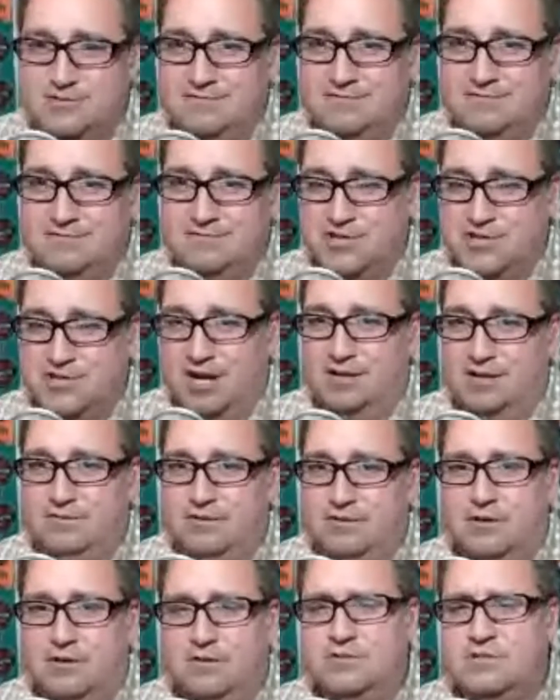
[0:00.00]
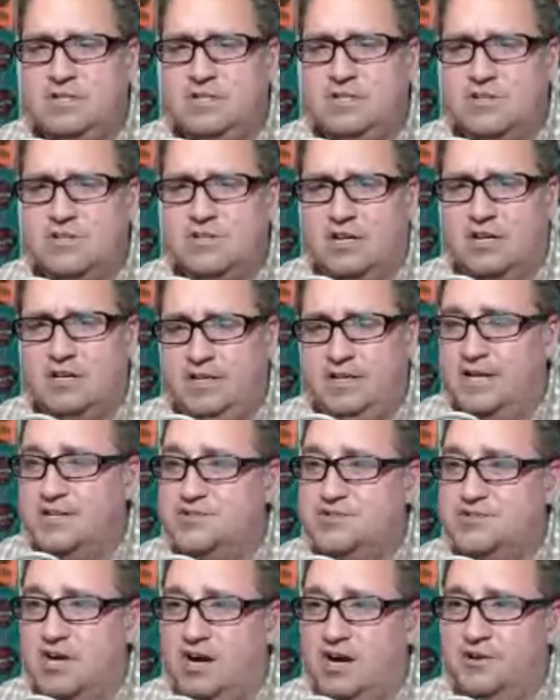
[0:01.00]
John
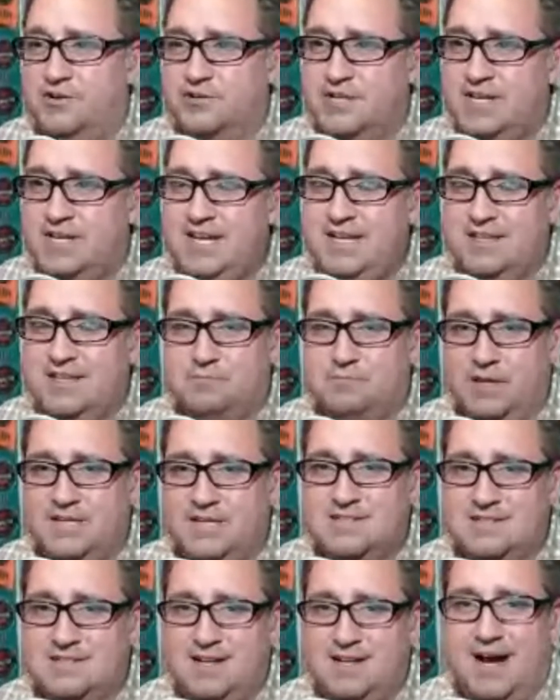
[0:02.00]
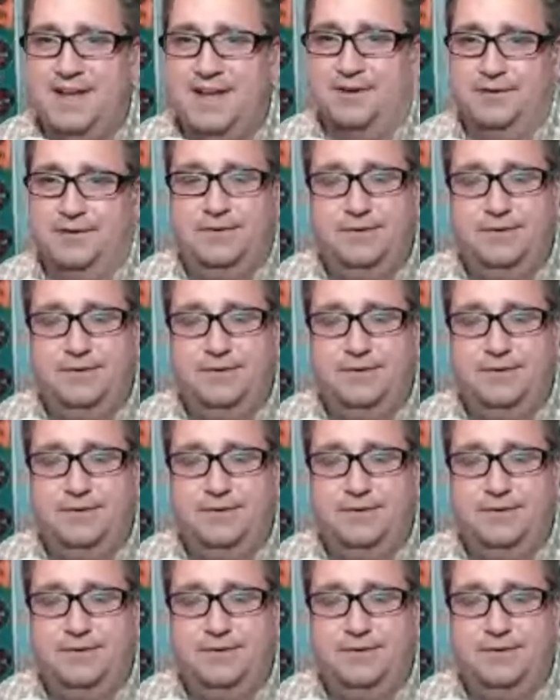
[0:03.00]
or Keith plays an idol.